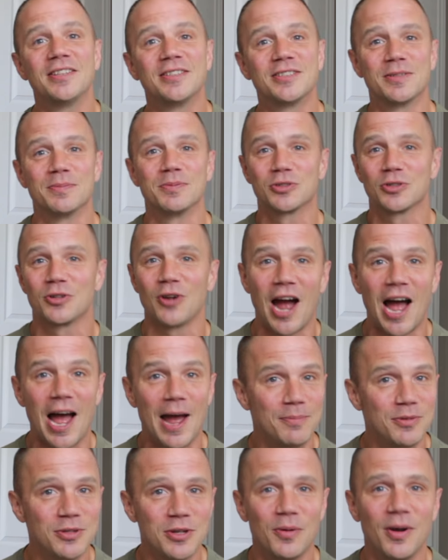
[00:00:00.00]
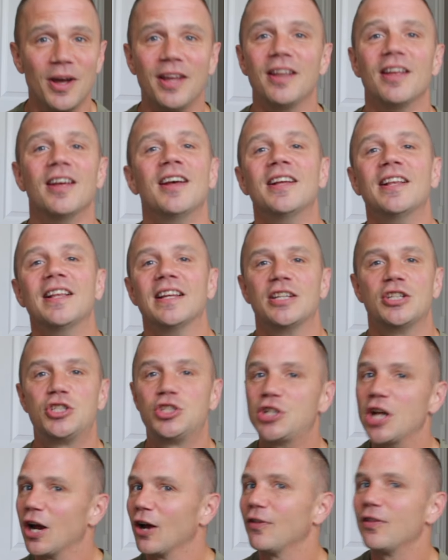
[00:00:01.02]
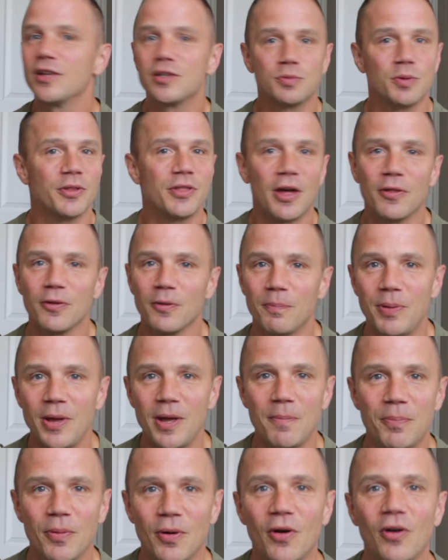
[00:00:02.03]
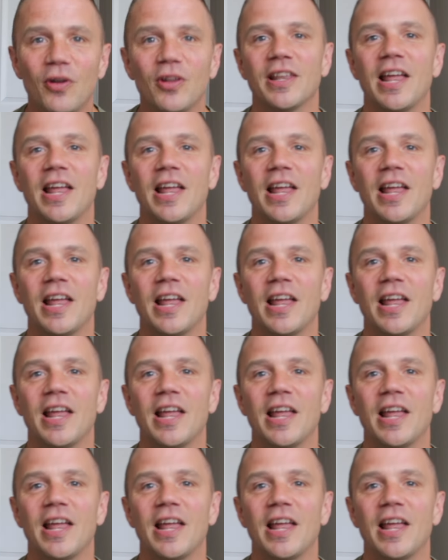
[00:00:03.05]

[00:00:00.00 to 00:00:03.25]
Subscribe to it, share this with other people,